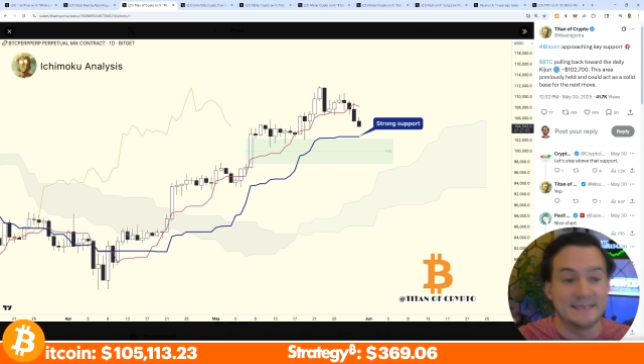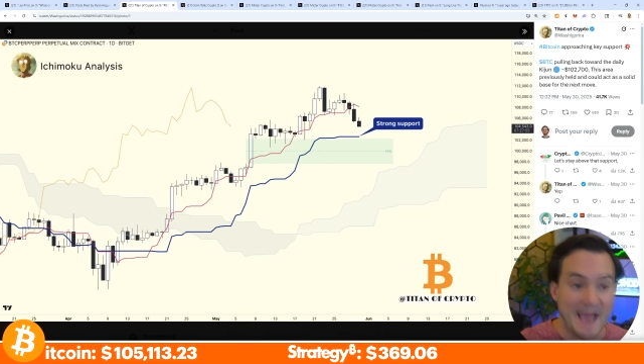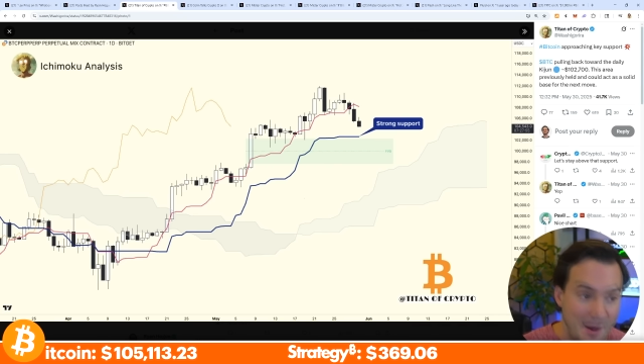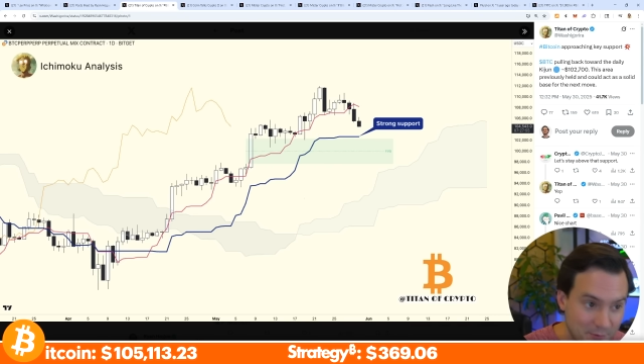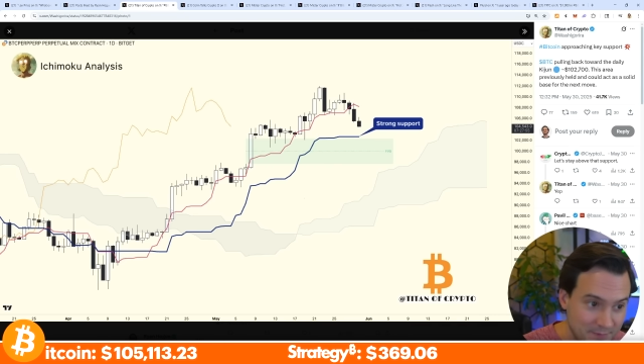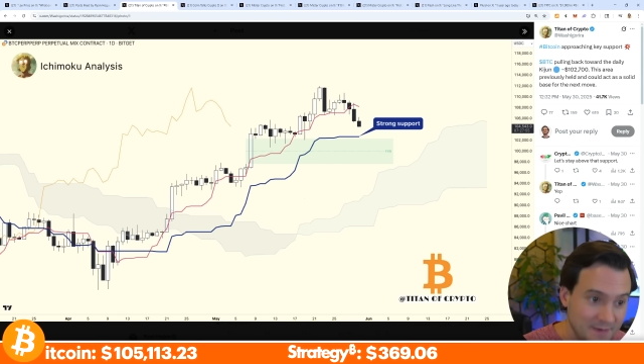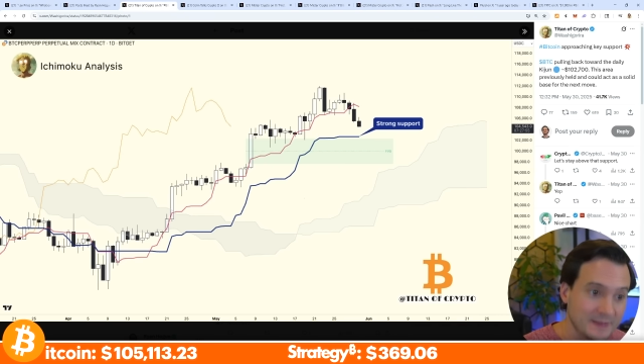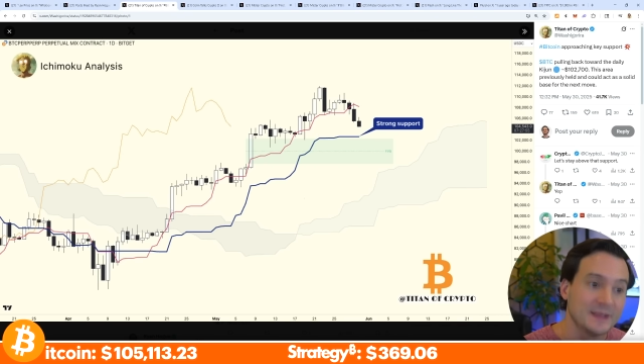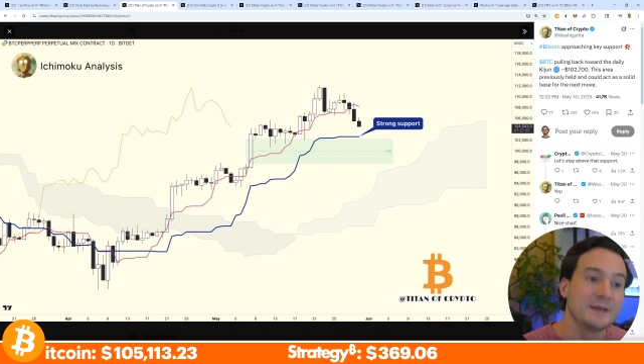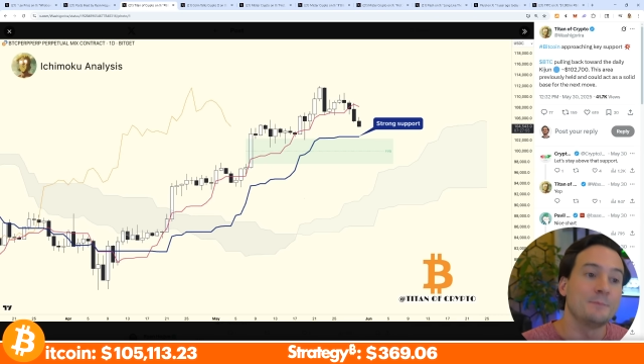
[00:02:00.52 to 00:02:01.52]
down
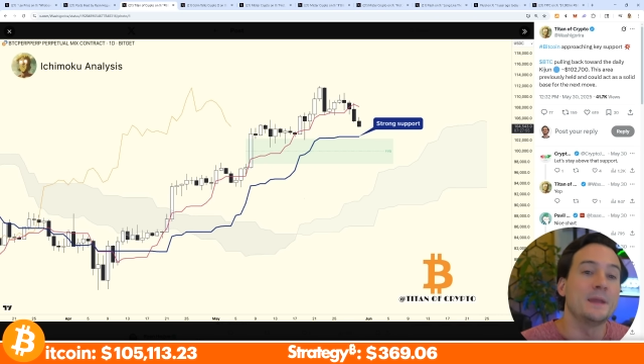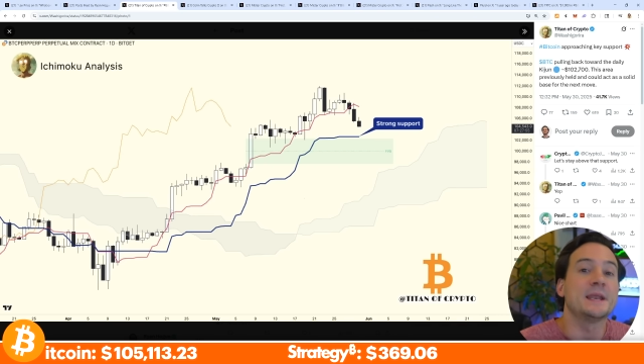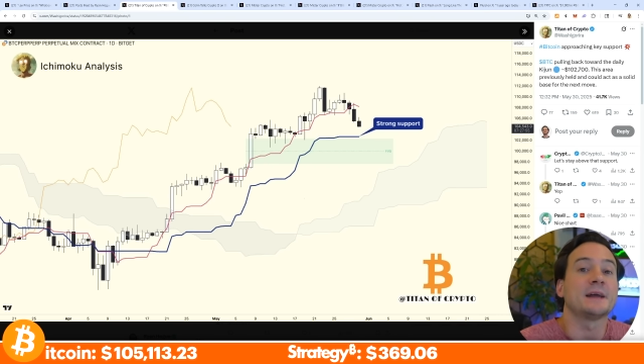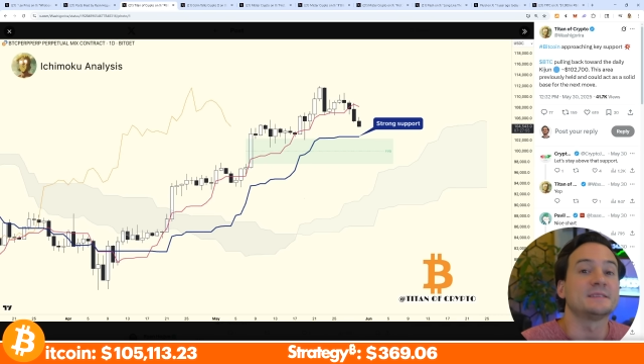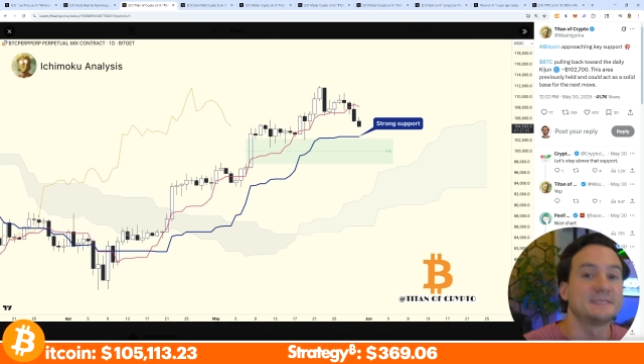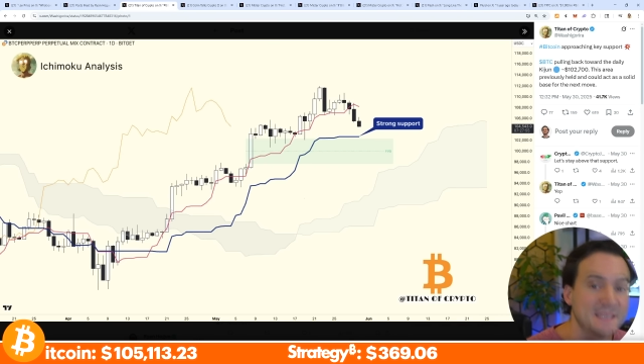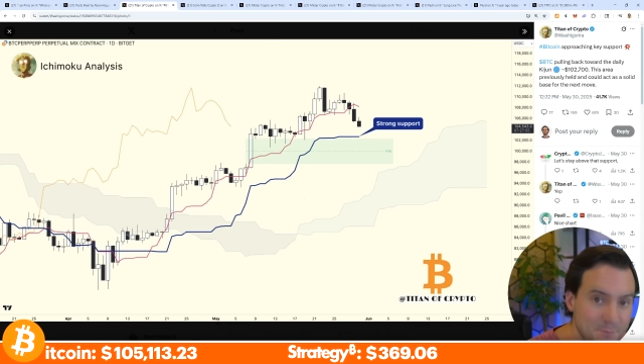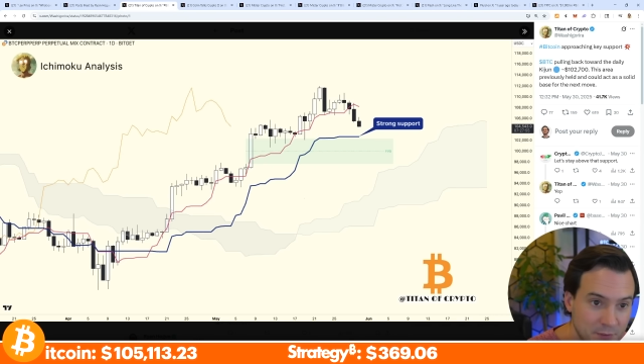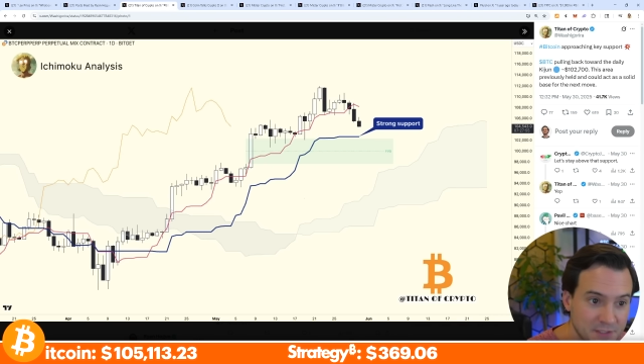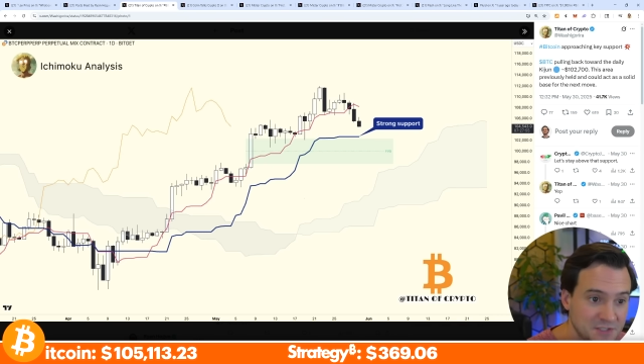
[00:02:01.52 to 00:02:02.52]
may not seem
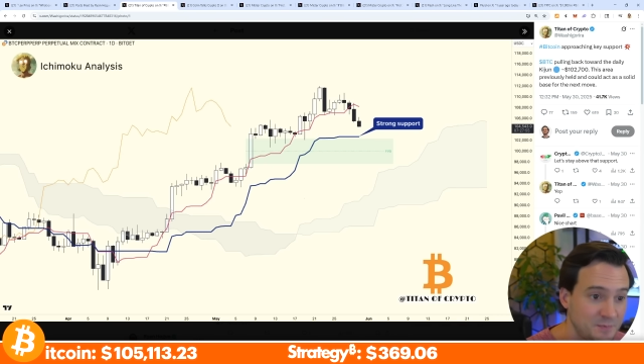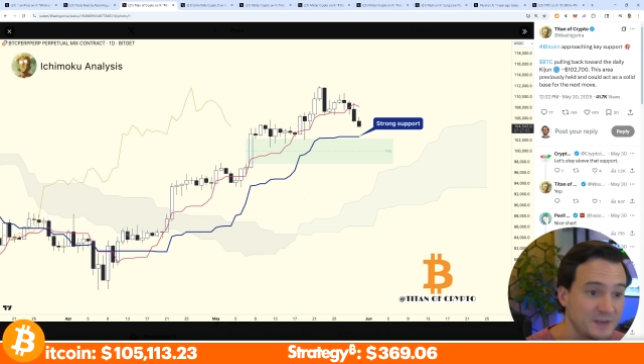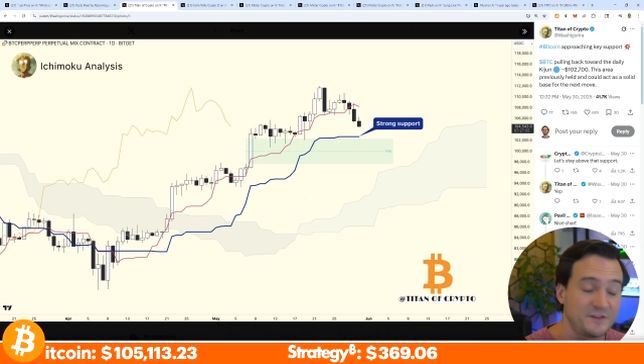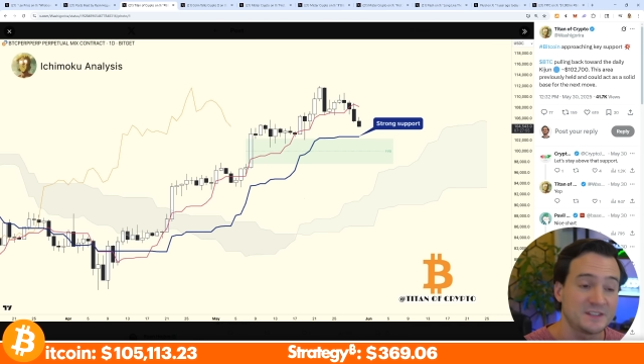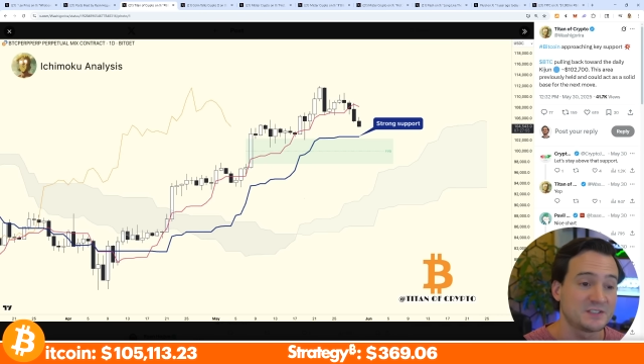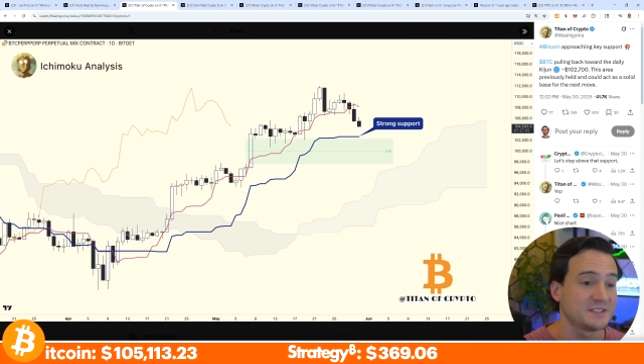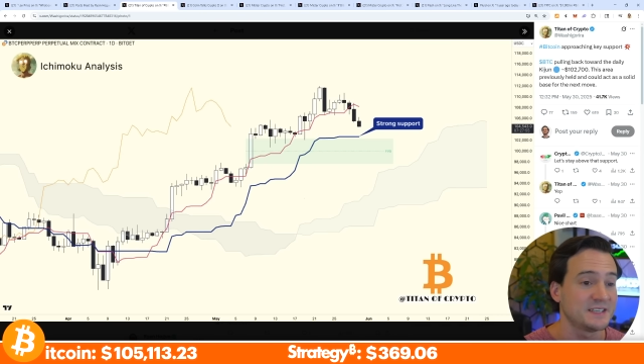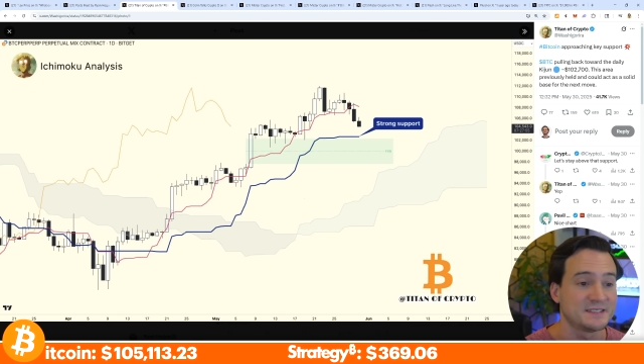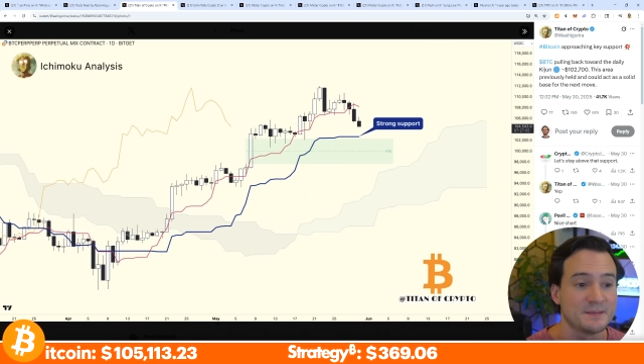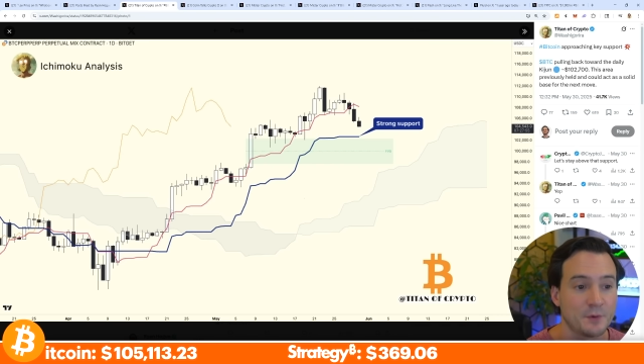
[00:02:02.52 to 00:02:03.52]
bullish, but if it's just a
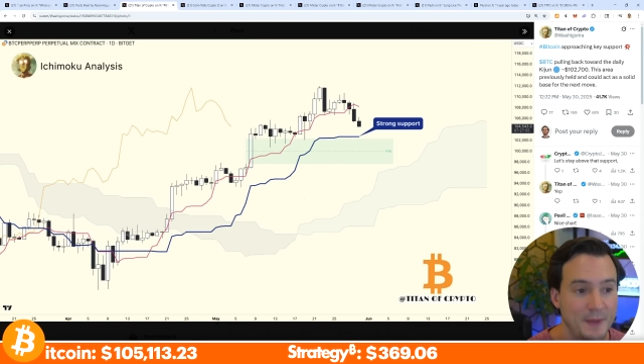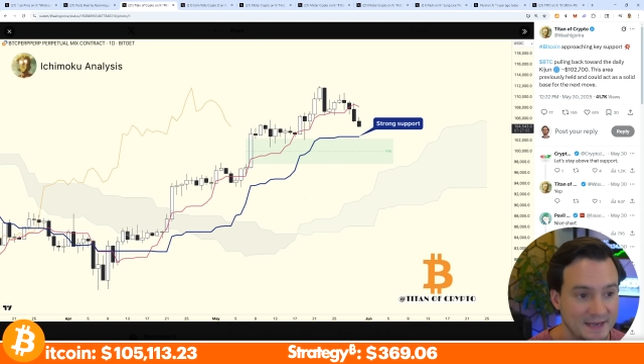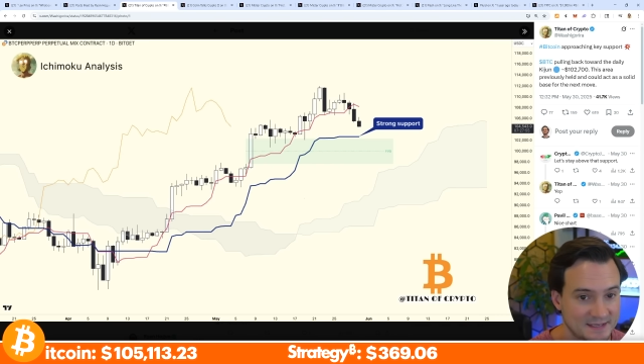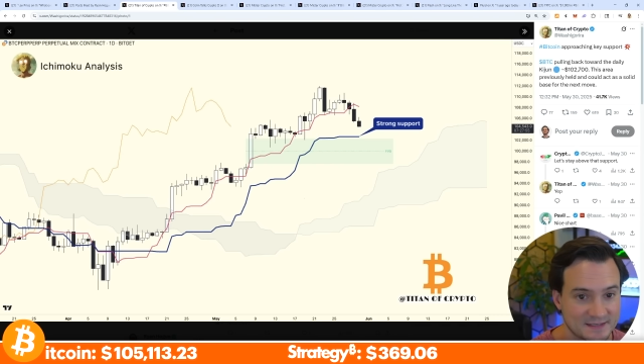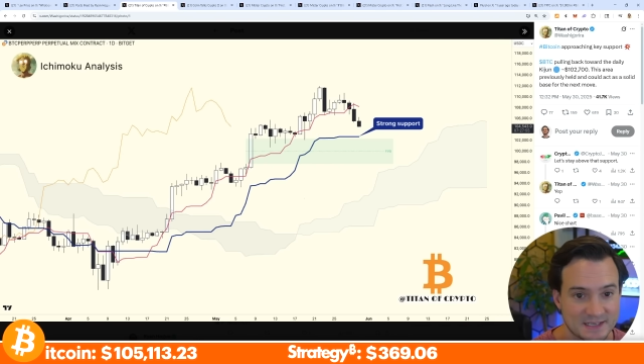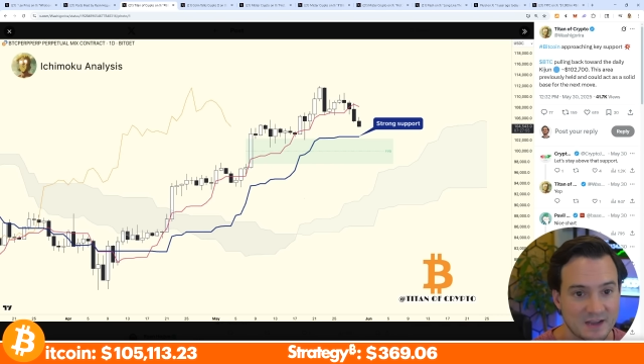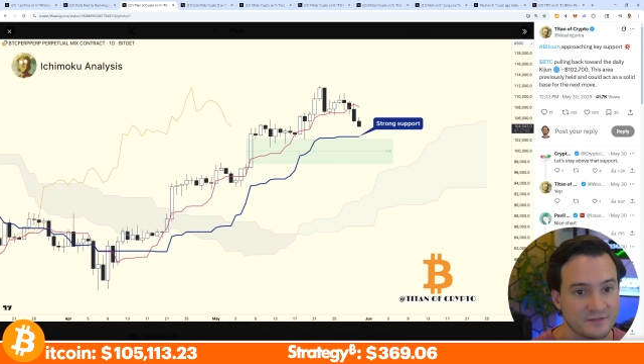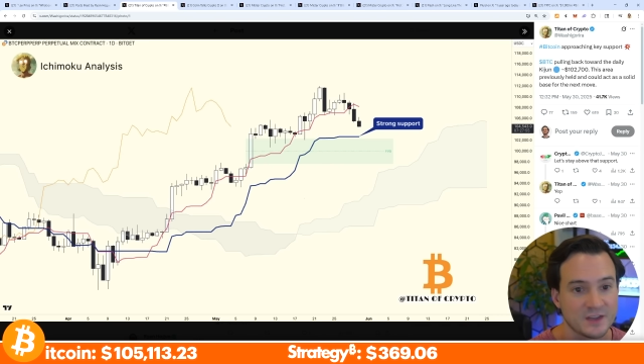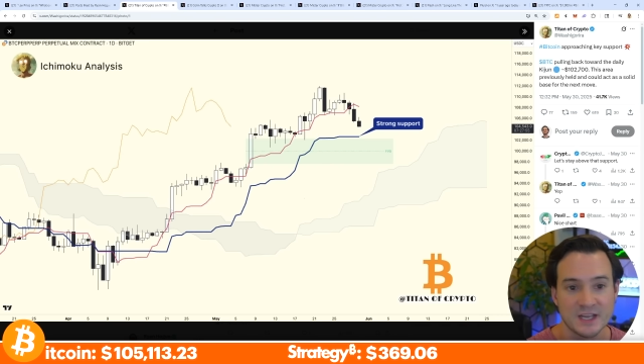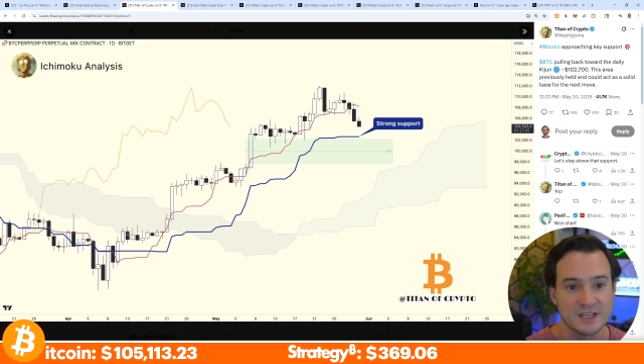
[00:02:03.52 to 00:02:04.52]
simple backtest of,